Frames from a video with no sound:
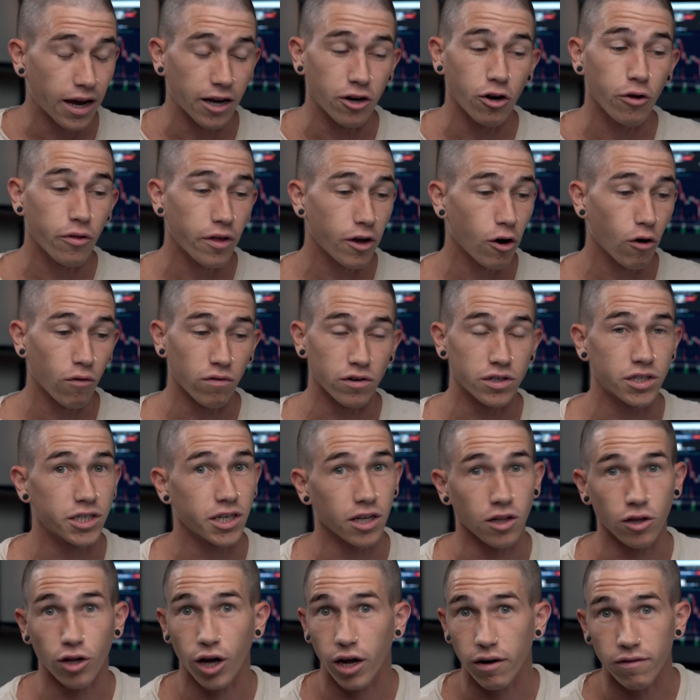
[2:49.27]
I know they oversee
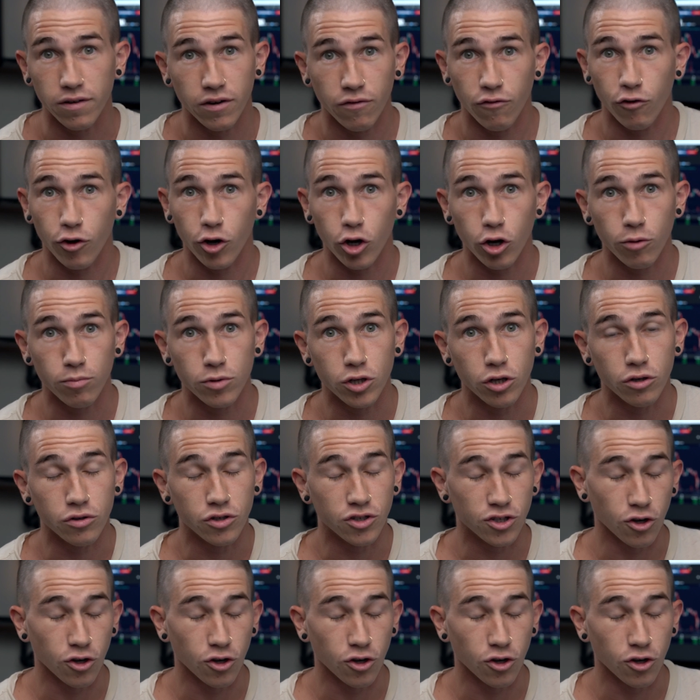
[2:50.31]
a lot of different cryptos,